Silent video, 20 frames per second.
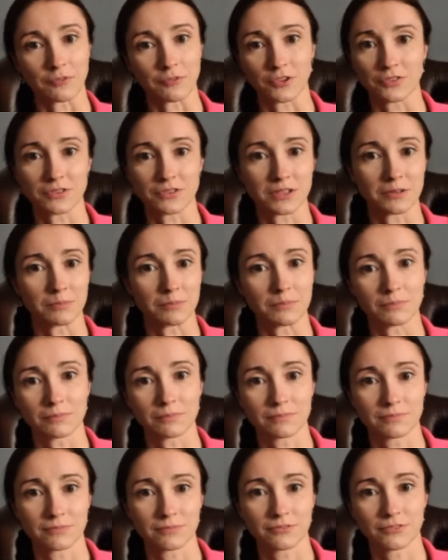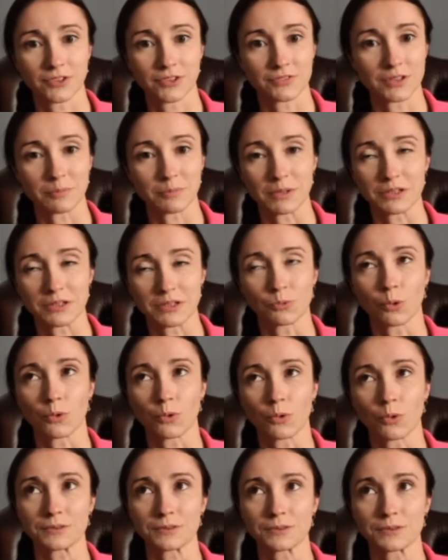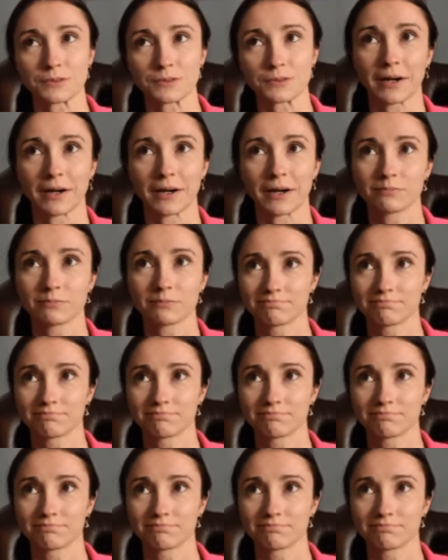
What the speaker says: 15 meter walls in about